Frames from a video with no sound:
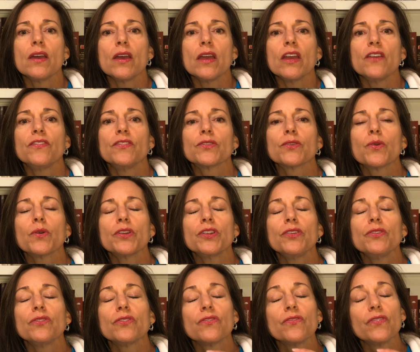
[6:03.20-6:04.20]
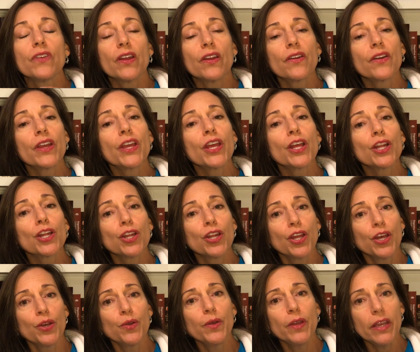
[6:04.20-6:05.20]
If you're going to use very
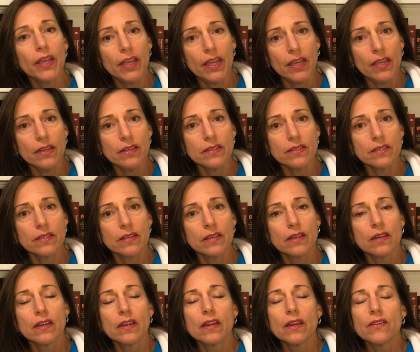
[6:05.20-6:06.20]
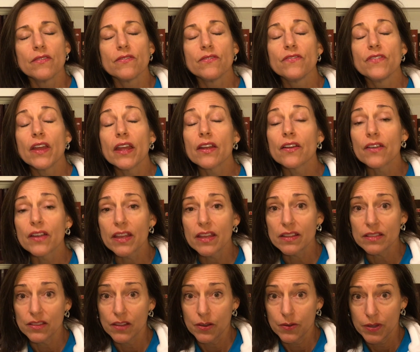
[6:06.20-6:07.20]
low heat,
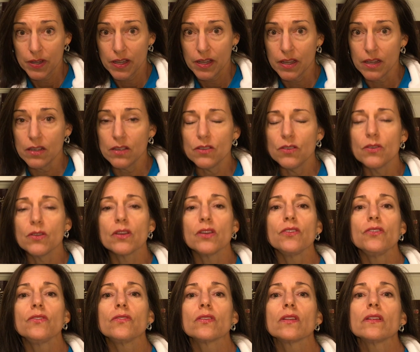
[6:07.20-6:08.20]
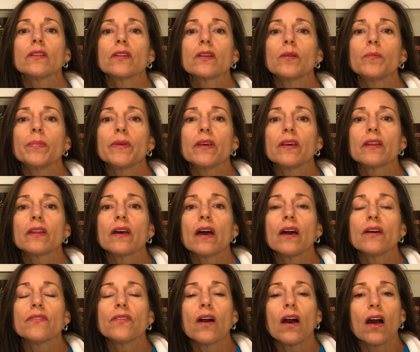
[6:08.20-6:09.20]
you can use a little bit
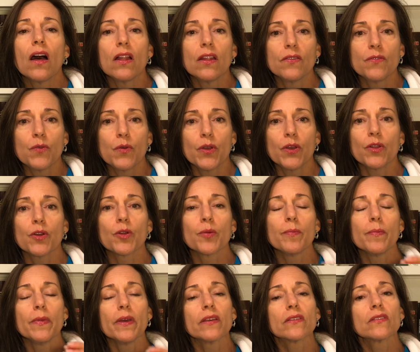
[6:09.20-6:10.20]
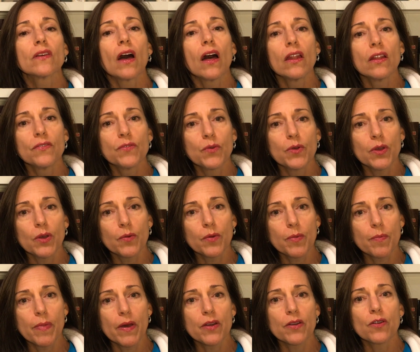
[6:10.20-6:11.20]
of olive oil or mix olive oil
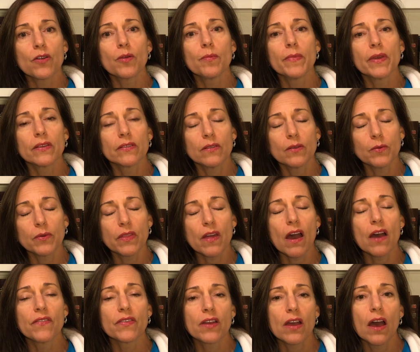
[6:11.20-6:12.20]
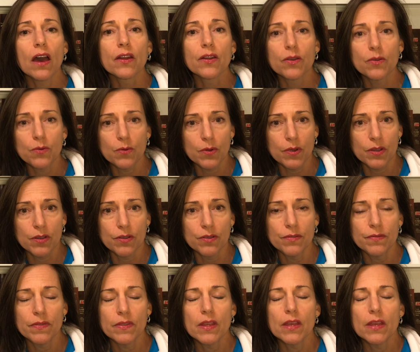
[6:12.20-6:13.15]
with butter or mix it with avocado oil.